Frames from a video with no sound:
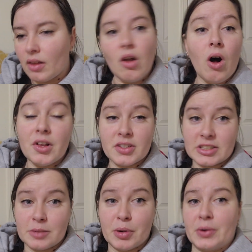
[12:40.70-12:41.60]
all
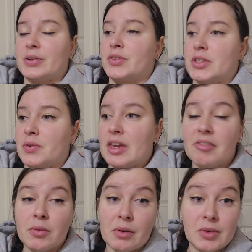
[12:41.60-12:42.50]
sorts of produce. So
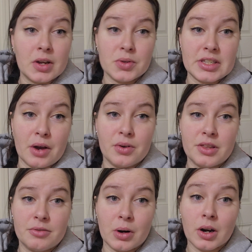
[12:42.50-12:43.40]
even when we go south
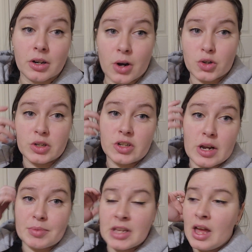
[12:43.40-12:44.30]
for our grocery
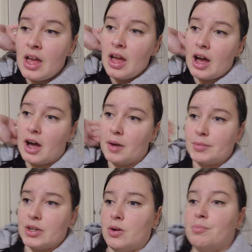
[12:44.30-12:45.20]
trips, um,
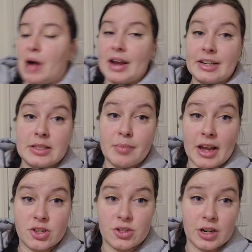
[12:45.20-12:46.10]
you know, buying some
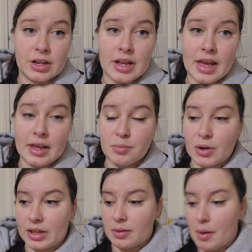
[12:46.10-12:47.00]
extra and
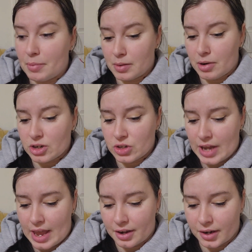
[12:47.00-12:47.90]
putting them up in the pressure
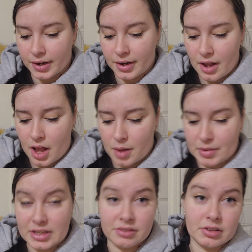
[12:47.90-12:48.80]
canner um,
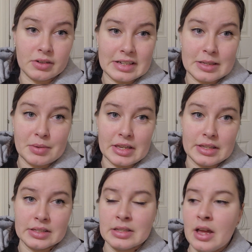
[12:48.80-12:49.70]
in different
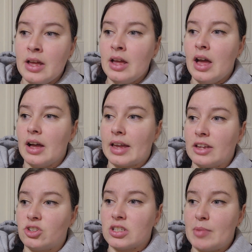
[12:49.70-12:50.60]
recipes
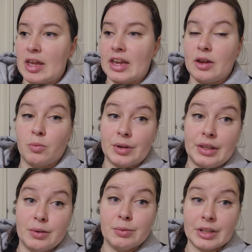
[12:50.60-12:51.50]
can just make it
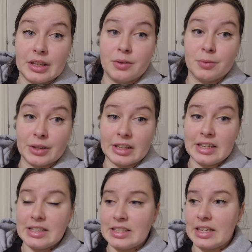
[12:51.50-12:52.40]
really, really, really
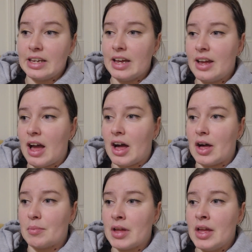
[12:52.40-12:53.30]
easy.
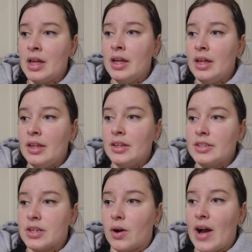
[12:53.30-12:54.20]
Um,
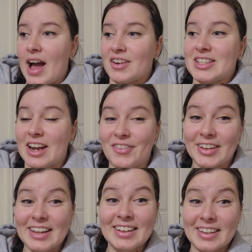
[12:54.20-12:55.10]
so I was
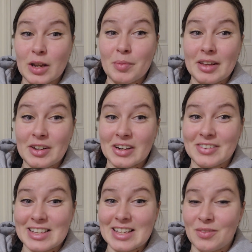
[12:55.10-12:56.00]
definitely a little bit
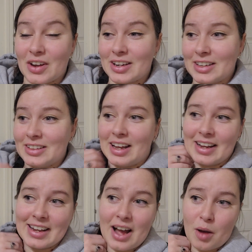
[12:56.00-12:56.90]
nervous, I'm not gonna
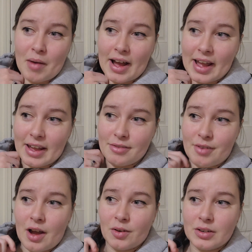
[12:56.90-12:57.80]
lie. Um, I
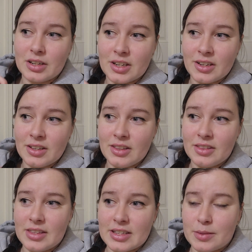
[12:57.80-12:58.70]
found
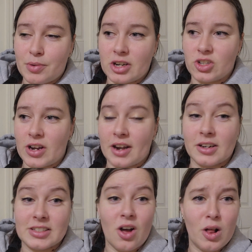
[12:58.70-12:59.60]
this pressure canner,
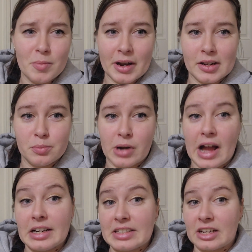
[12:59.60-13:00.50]
because the All American
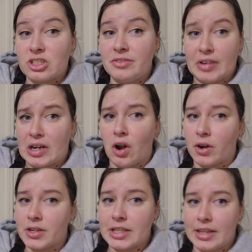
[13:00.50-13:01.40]
brand is actually very
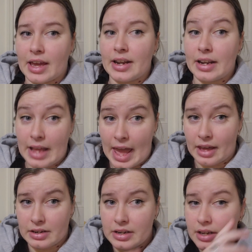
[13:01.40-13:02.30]
hard to get in
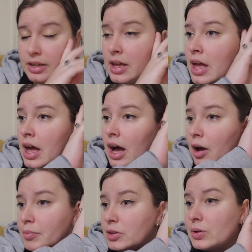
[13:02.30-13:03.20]
Canada.
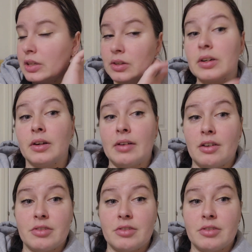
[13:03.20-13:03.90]
Um, you can look around